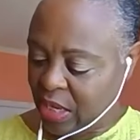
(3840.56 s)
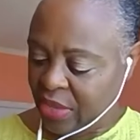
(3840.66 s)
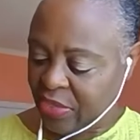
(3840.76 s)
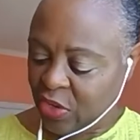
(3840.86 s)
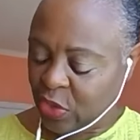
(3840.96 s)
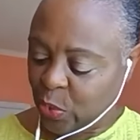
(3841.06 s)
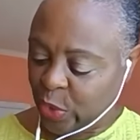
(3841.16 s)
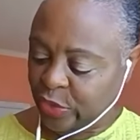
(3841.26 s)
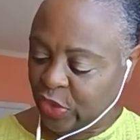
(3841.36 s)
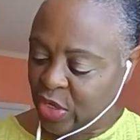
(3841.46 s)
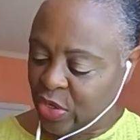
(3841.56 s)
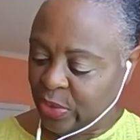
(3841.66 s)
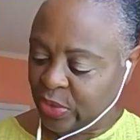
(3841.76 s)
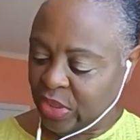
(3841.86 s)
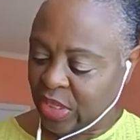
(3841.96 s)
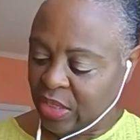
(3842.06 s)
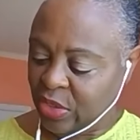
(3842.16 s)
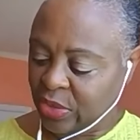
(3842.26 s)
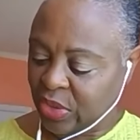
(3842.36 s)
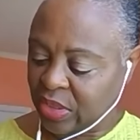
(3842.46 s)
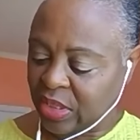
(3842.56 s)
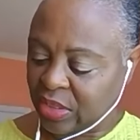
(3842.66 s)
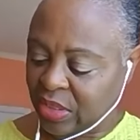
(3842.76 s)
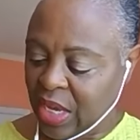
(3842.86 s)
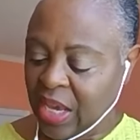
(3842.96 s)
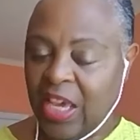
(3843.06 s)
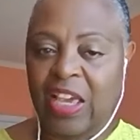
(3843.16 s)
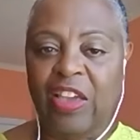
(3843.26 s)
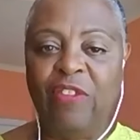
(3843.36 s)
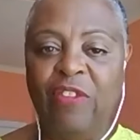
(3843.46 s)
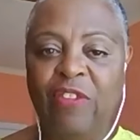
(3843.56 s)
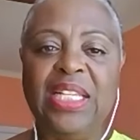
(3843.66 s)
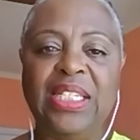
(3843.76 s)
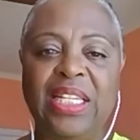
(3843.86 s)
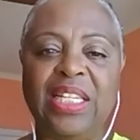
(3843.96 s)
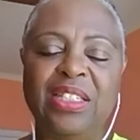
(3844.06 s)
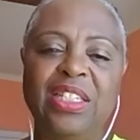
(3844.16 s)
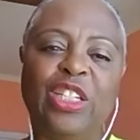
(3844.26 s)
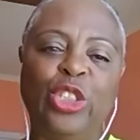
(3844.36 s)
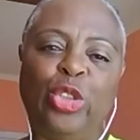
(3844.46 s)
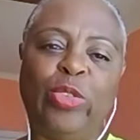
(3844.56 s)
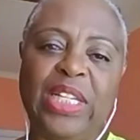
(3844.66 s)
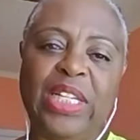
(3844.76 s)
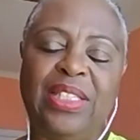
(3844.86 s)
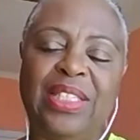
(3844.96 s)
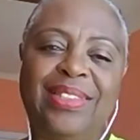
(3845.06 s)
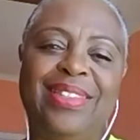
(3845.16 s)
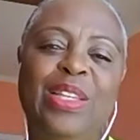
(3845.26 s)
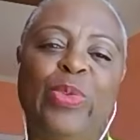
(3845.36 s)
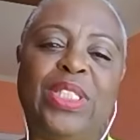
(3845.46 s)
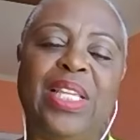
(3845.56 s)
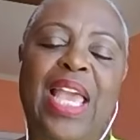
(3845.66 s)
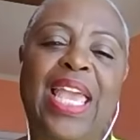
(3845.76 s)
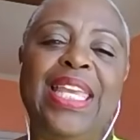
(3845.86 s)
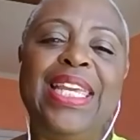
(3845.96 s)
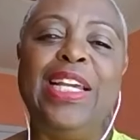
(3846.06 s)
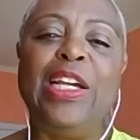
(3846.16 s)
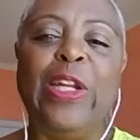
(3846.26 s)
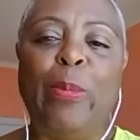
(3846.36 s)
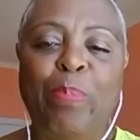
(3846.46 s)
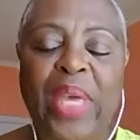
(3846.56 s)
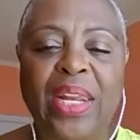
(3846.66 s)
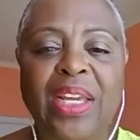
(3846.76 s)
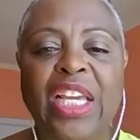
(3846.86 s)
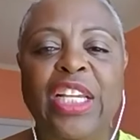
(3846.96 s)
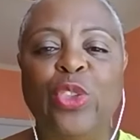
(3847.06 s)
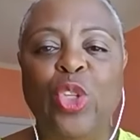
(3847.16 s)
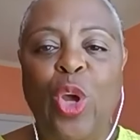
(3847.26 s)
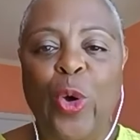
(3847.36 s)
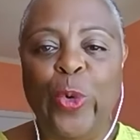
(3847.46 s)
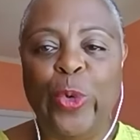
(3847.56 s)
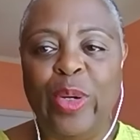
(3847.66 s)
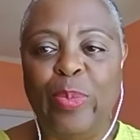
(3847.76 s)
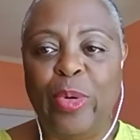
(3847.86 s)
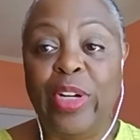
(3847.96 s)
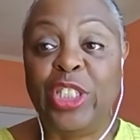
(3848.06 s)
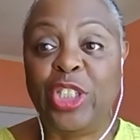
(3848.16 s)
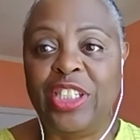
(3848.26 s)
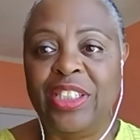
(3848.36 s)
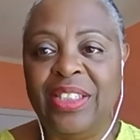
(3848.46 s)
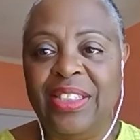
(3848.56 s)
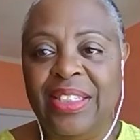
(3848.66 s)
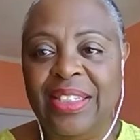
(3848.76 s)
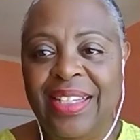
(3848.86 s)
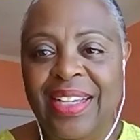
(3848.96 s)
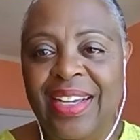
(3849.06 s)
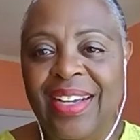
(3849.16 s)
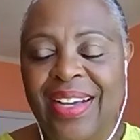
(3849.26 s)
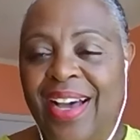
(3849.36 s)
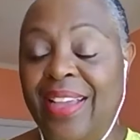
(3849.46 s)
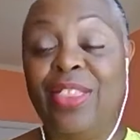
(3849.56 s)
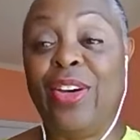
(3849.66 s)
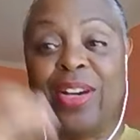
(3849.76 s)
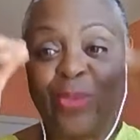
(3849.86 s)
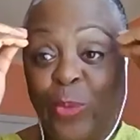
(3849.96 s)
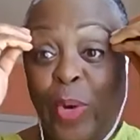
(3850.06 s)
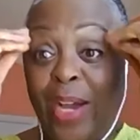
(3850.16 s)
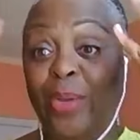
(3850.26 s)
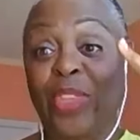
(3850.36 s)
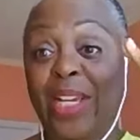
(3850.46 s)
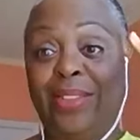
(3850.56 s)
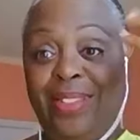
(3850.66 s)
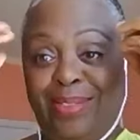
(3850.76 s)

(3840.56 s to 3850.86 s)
I think the words he uses is, if he didn't address this, he was aiding and abetting his own oppression. I thought, wow, that's...